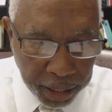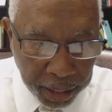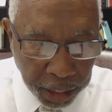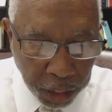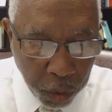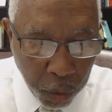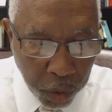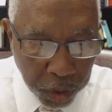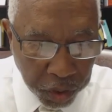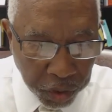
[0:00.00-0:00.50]

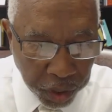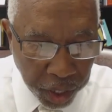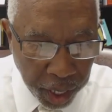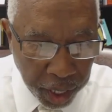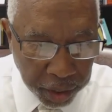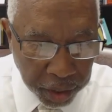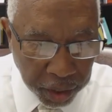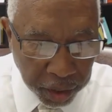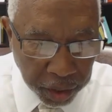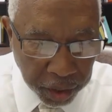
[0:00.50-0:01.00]
The court
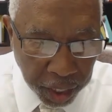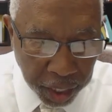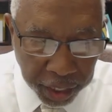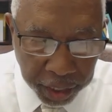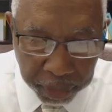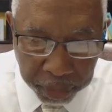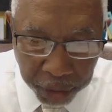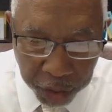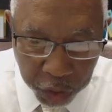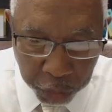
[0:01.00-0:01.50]
said that
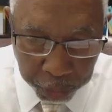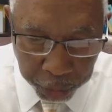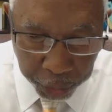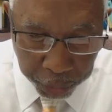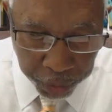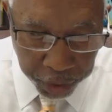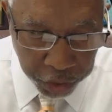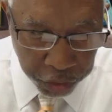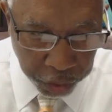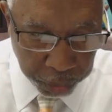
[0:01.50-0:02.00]
it must be
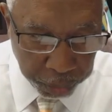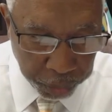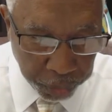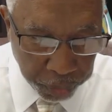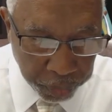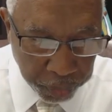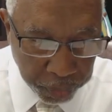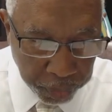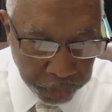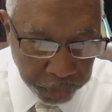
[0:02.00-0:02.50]
reasonable.